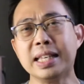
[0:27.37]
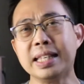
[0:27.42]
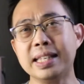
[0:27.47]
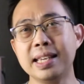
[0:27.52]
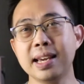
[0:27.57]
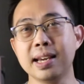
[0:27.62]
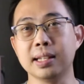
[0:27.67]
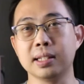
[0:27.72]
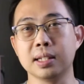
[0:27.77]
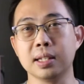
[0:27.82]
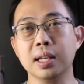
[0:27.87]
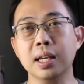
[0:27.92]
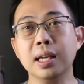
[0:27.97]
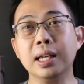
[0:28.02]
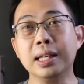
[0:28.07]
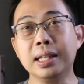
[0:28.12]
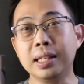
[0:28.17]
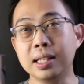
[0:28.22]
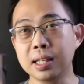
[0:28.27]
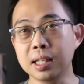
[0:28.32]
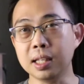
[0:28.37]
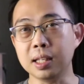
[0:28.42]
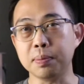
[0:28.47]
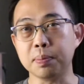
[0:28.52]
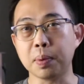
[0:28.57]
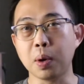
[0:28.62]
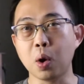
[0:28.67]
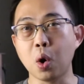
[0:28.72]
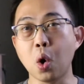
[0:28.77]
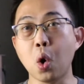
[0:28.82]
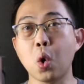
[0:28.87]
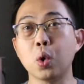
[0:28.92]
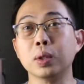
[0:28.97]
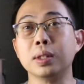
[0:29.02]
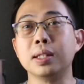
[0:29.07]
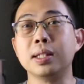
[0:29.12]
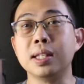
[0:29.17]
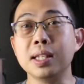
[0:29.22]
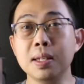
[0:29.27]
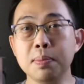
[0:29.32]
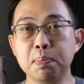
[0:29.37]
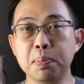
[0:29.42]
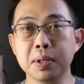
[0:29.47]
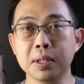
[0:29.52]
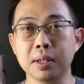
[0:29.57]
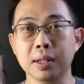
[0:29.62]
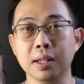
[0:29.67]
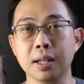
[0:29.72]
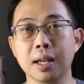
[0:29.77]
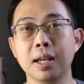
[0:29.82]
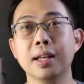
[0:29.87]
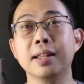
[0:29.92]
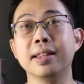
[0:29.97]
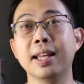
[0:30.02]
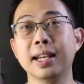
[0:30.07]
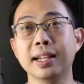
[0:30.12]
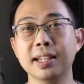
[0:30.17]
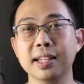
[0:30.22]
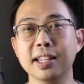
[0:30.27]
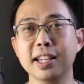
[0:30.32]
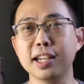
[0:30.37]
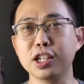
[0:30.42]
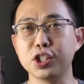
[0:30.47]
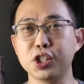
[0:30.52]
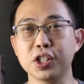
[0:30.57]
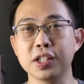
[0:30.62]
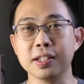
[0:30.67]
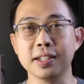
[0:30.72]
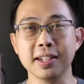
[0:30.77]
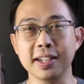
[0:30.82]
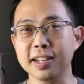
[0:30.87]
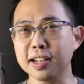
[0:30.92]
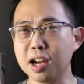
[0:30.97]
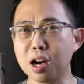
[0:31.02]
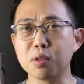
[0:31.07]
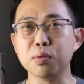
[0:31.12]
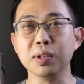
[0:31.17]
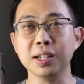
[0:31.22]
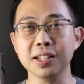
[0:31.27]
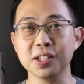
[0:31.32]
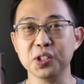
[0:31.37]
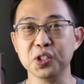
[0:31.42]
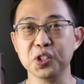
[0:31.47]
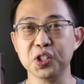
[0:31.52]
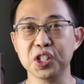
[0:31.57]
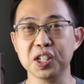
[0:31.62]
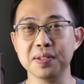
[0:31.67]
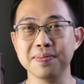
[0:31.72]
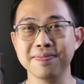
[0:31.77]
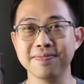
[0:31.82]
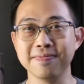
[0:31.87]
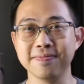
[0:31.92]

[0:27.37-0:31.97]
yet keep or deepen that connection in our relationship?